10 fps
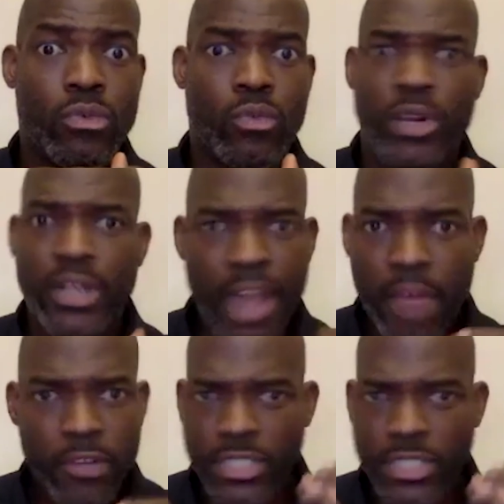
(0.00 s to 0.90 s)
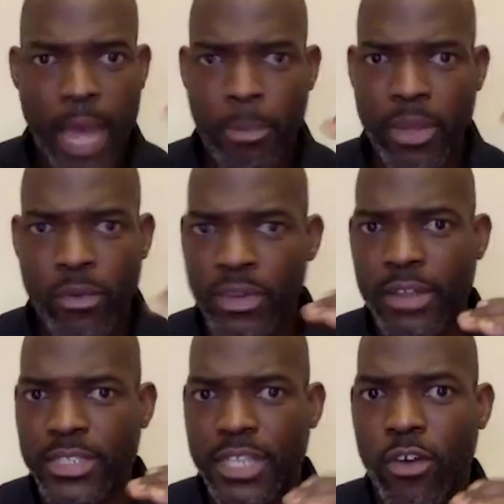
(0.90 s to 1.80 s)
We're never stopping with
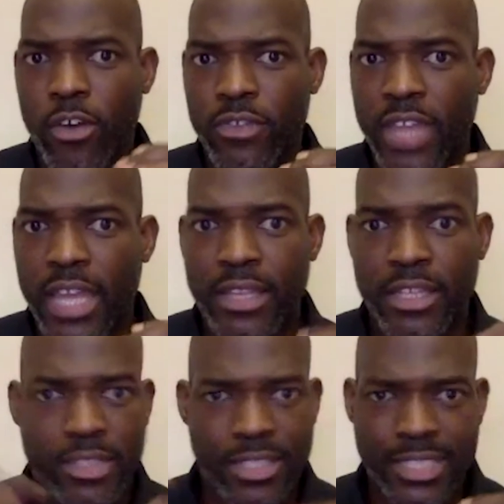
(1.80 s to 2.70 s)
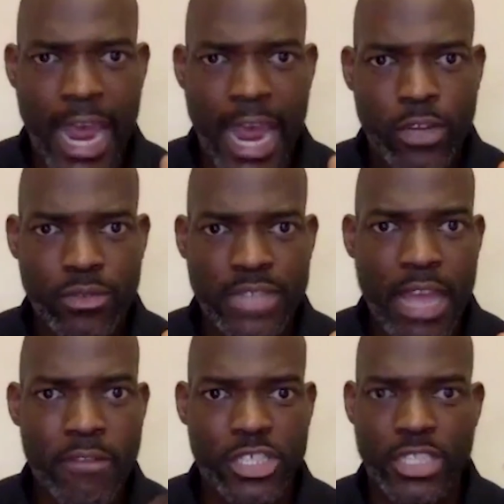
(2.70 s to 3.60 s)
ourselves. And the title
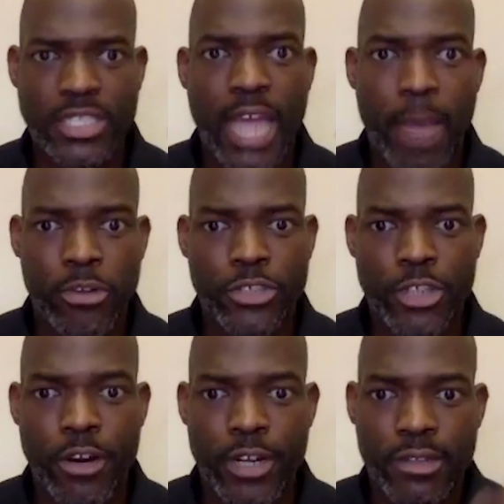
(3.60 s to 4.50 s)
never should stop your journey.